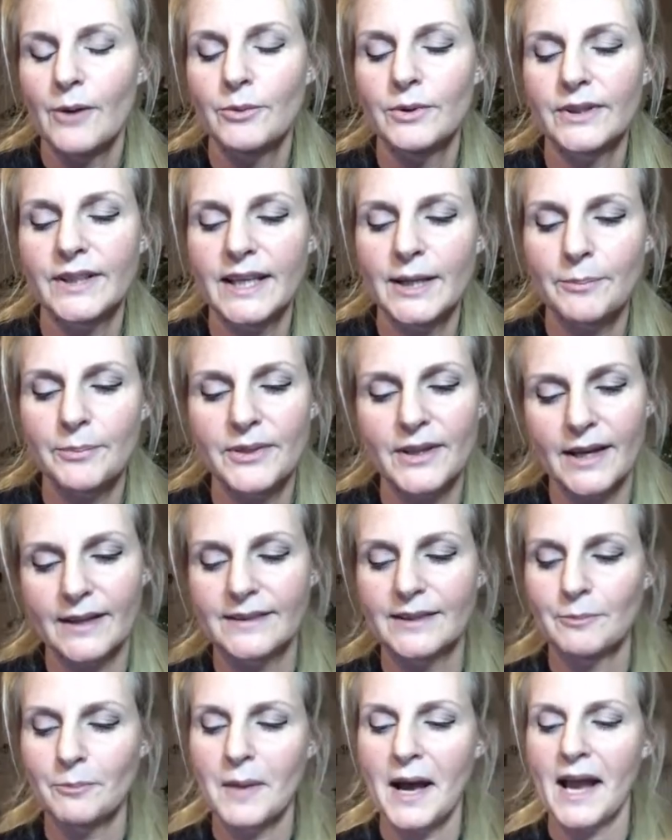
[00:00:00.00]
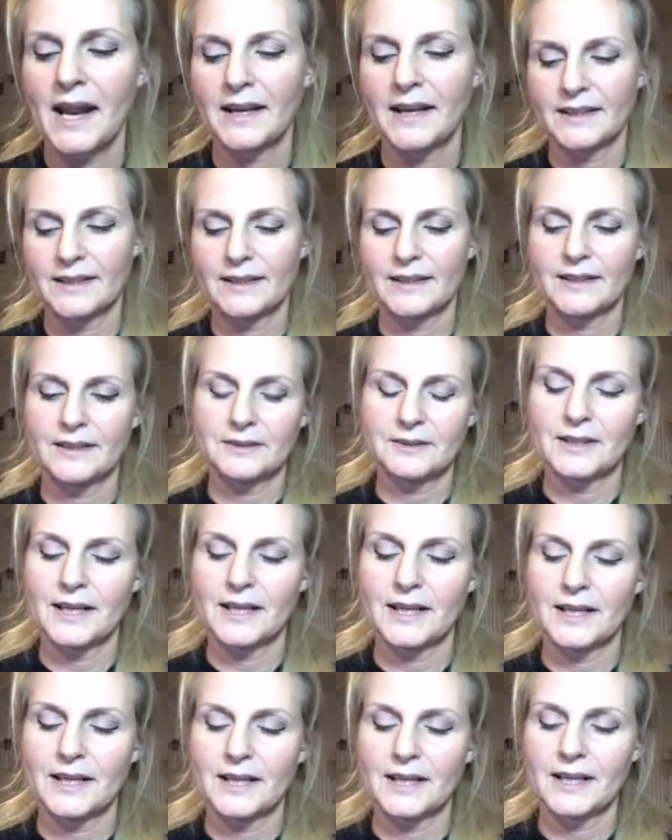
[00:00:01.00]
I will keep that in mind, and
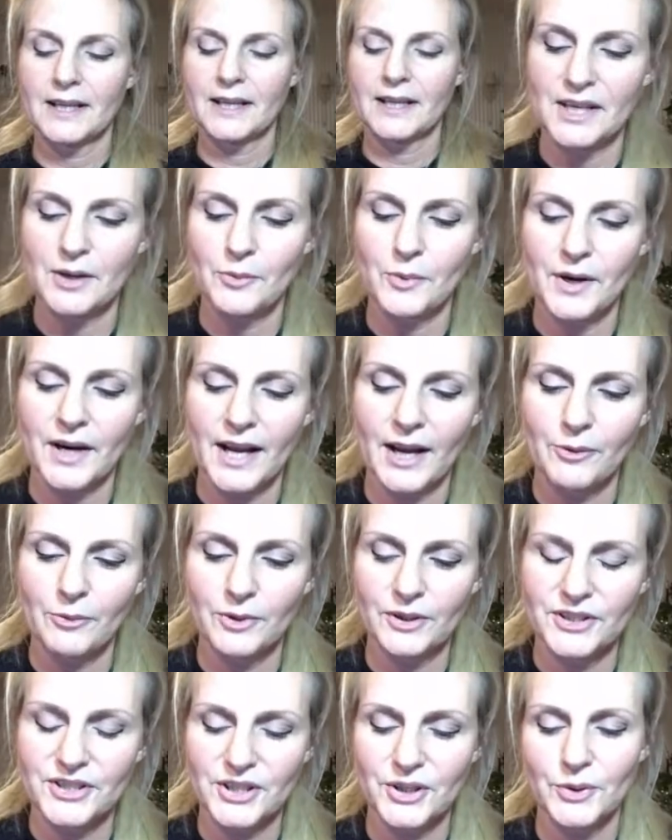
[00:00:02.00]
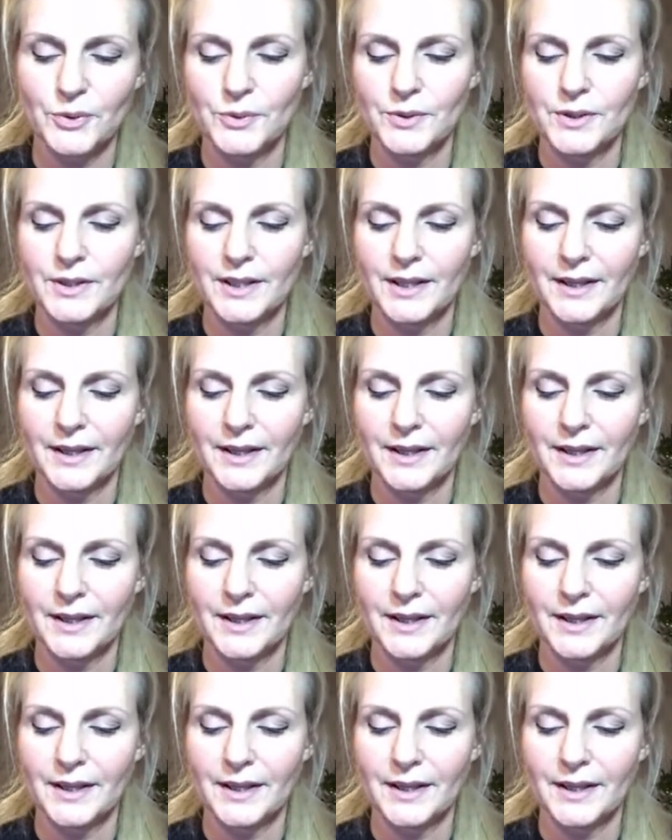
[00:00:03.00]
then I will see what I will do.